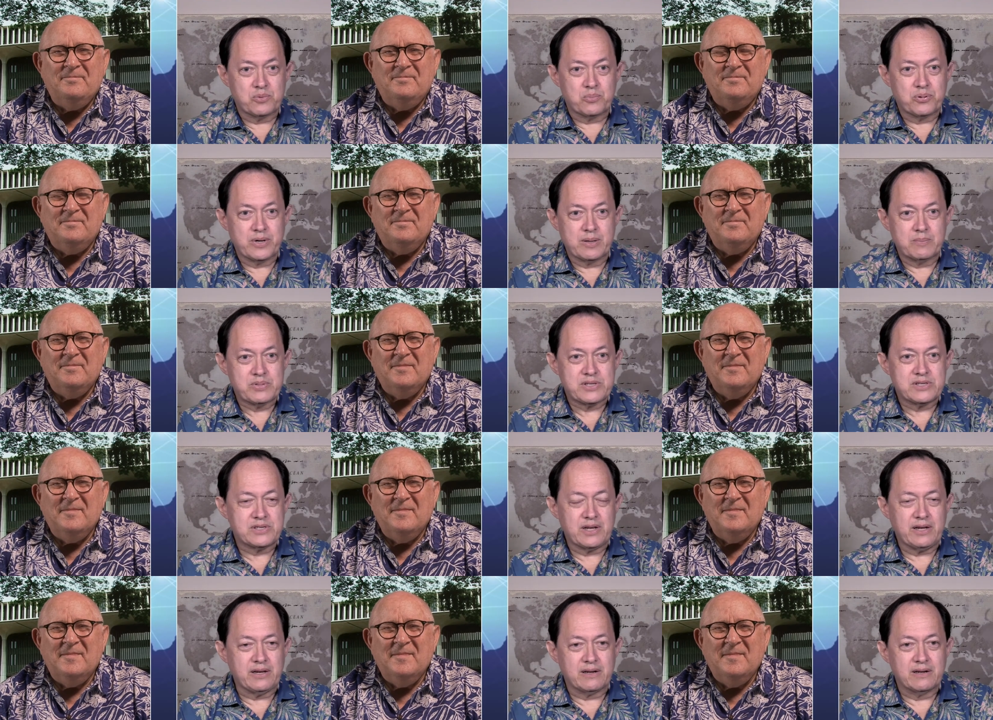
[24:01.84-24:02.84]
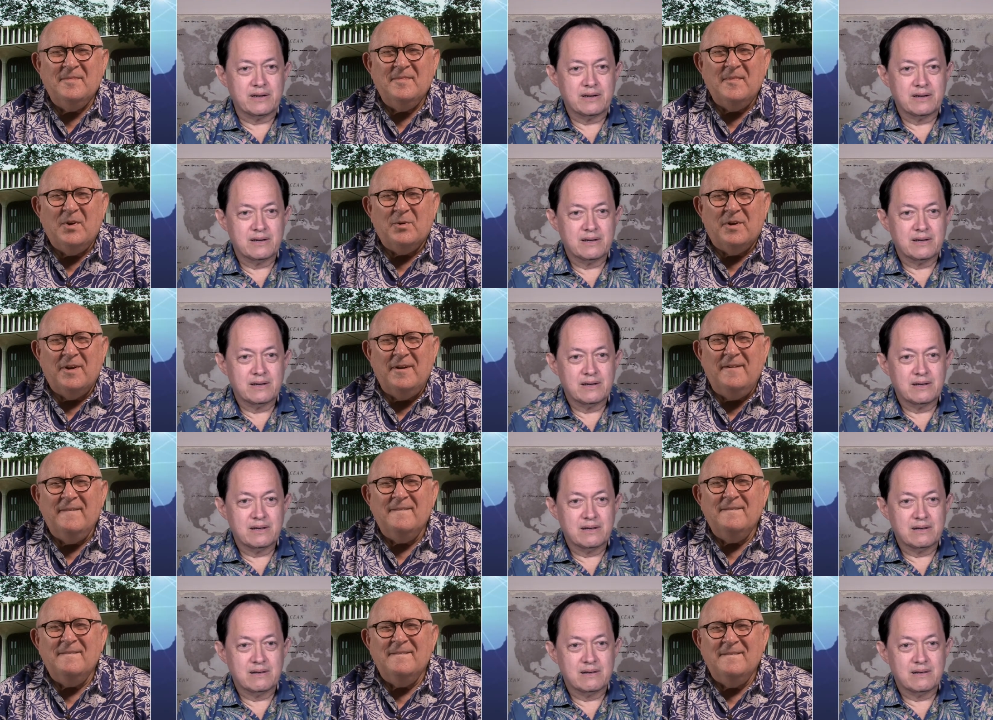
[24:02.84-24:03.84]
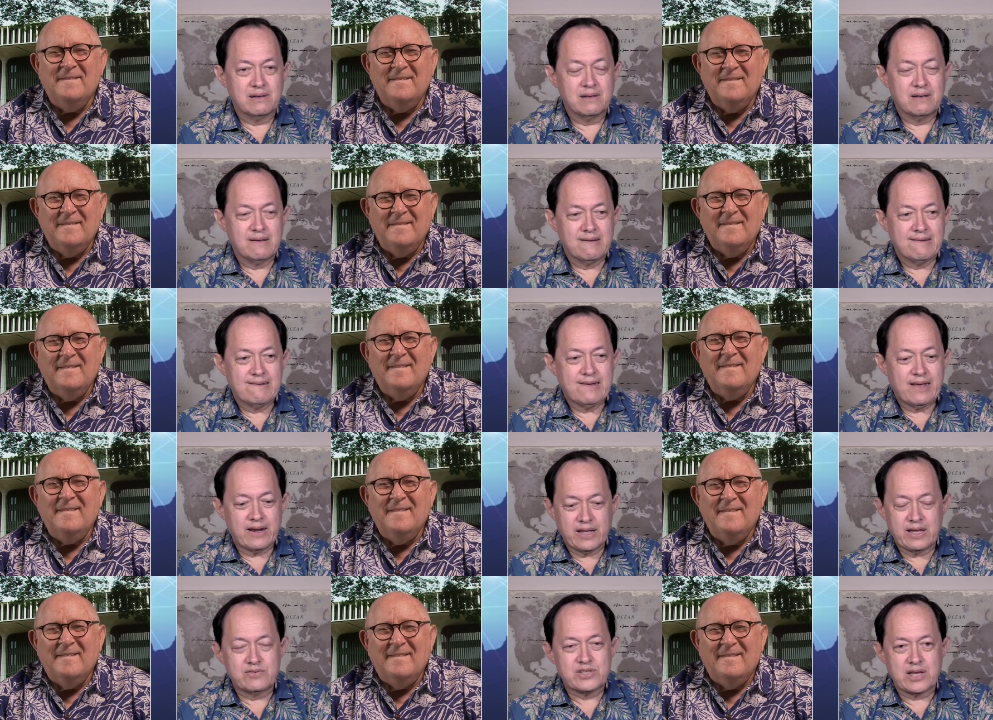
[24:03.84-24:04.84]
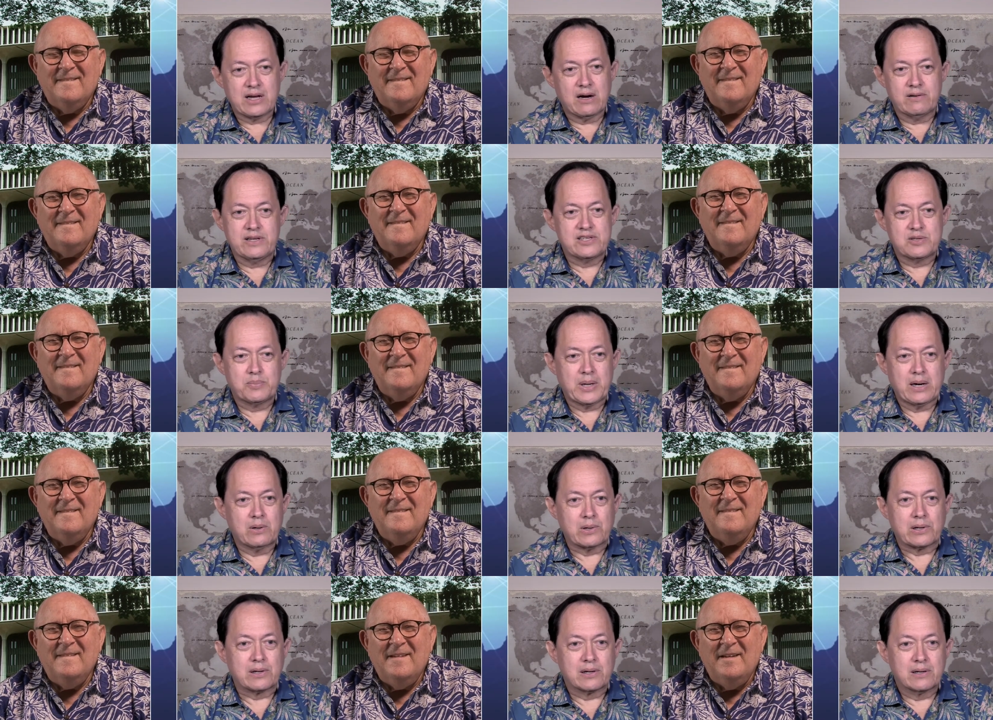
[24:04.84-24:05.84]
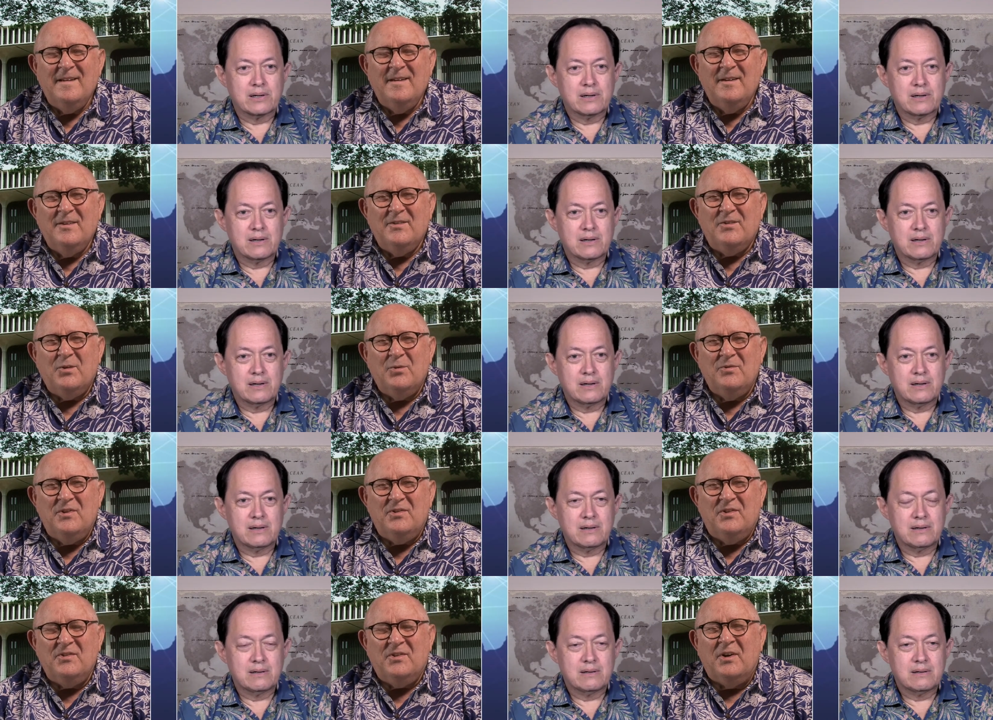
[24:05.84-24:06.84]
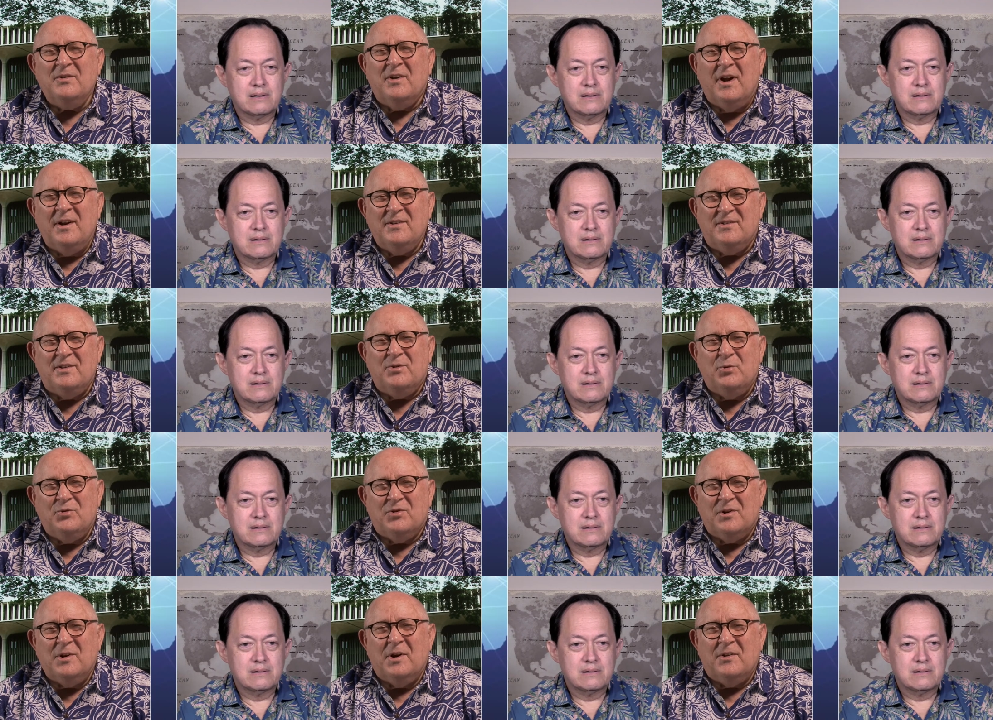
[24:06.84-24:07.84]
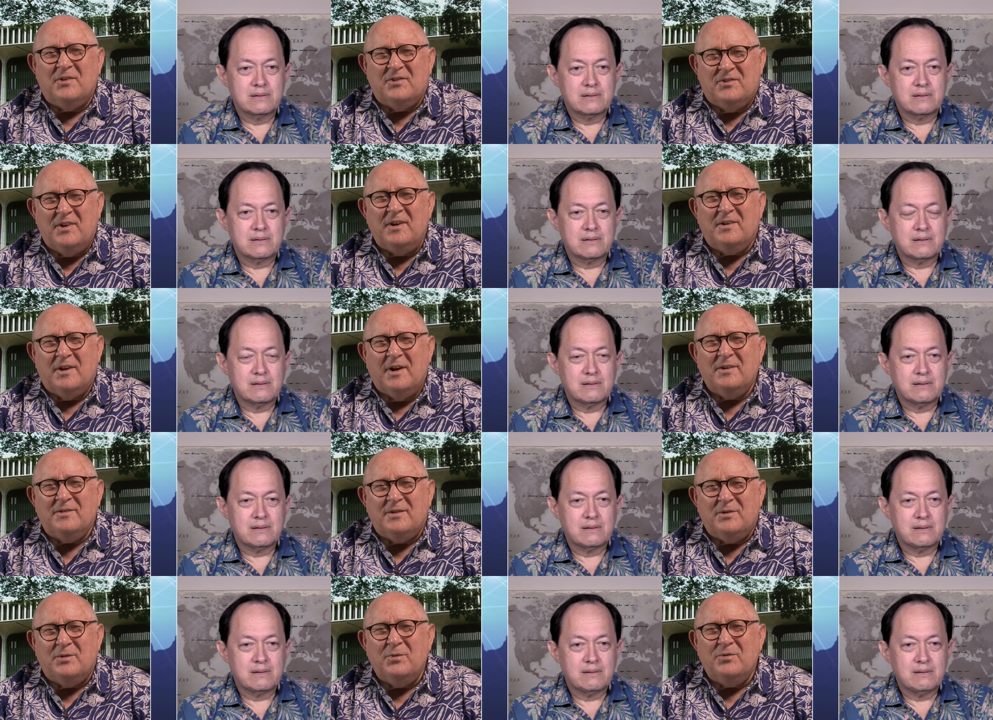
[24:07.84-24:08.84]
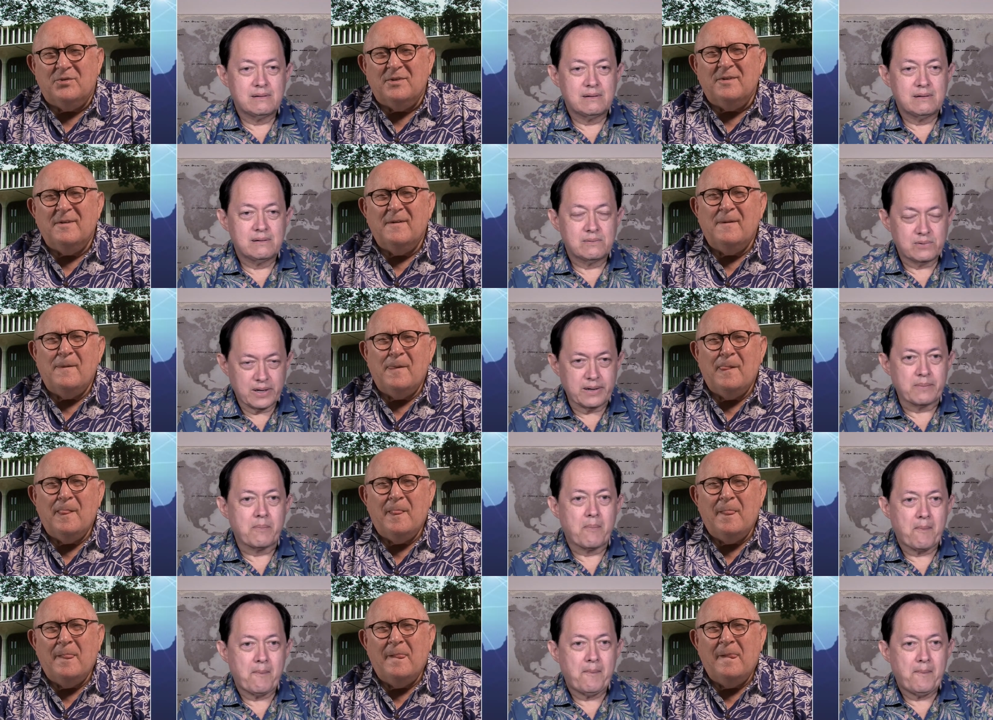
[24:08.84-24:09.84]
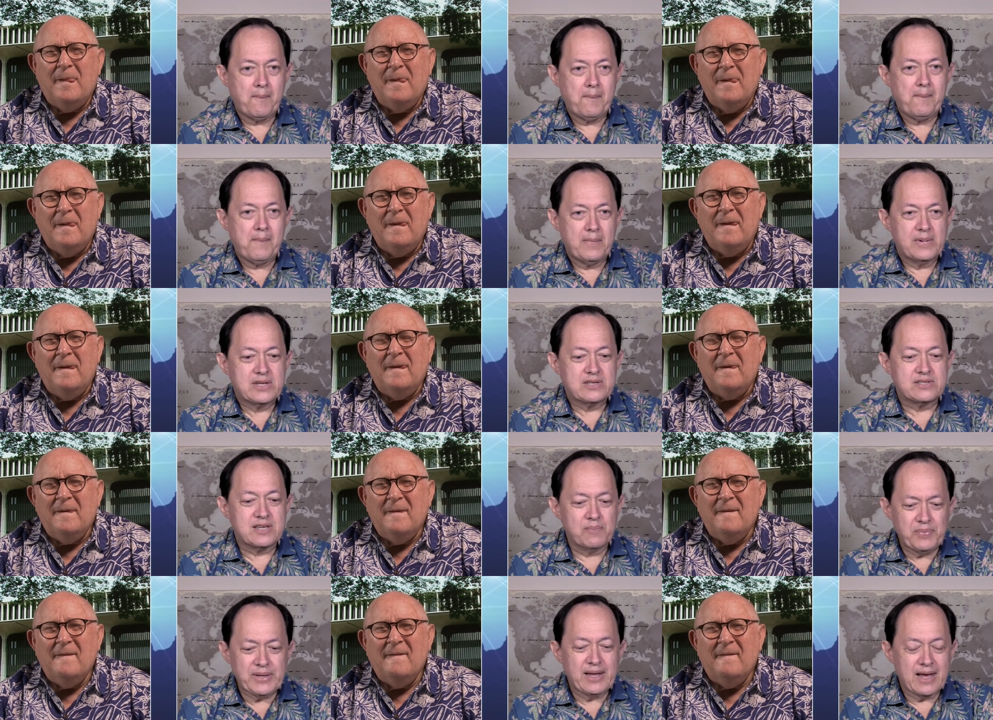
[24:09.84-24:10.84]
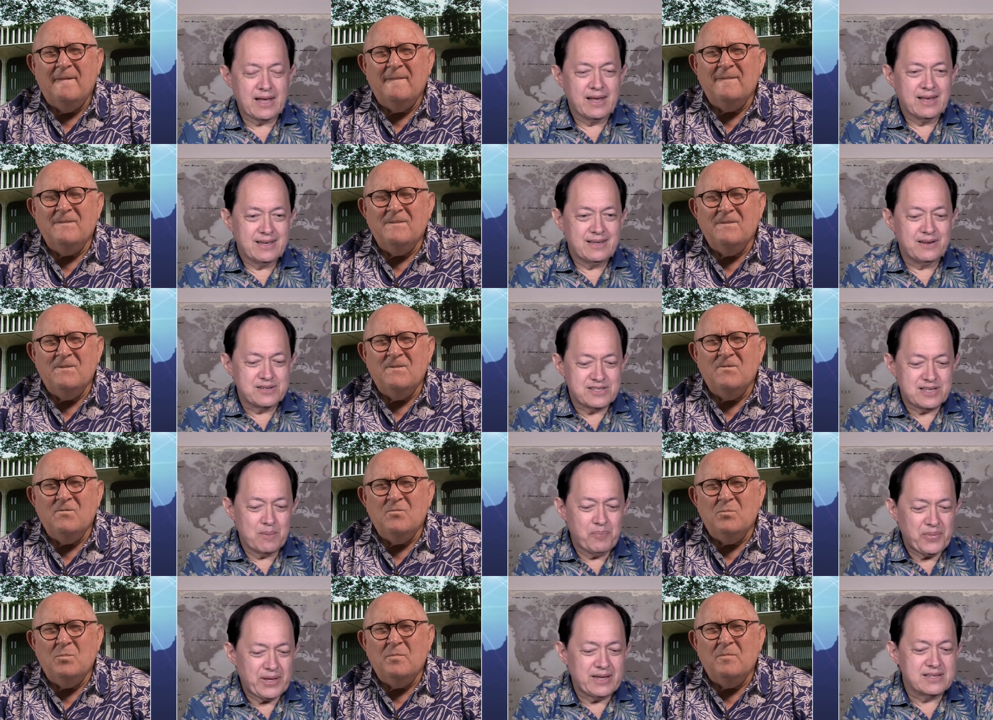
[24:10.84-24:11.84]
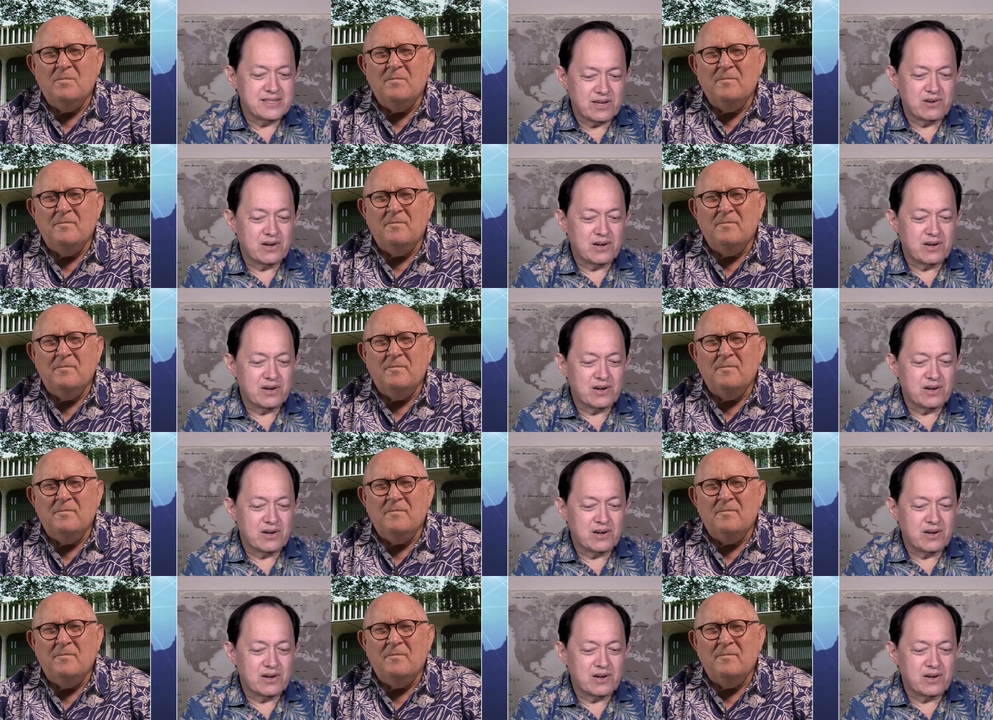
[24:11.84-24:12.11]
Speaker 1: preempts the state. Okay. And it gives the counties the power.
Speaker 2: So this is unconstitutional under the state constitution.
Speaker 1: Right. So something, you know, something is there